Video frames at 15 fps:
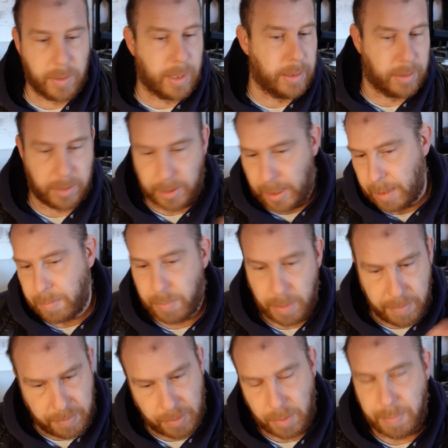I just
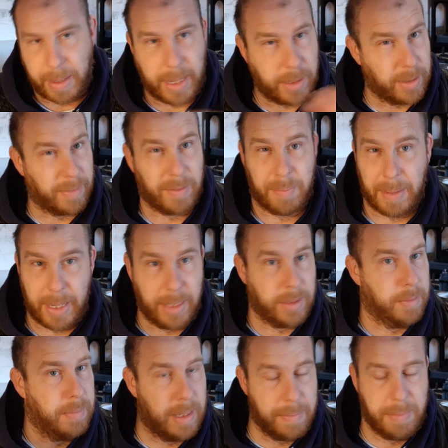went through page after page
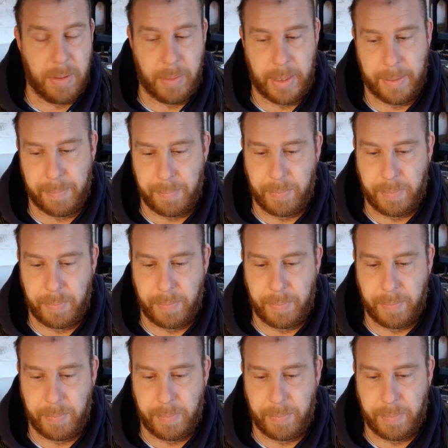and built it.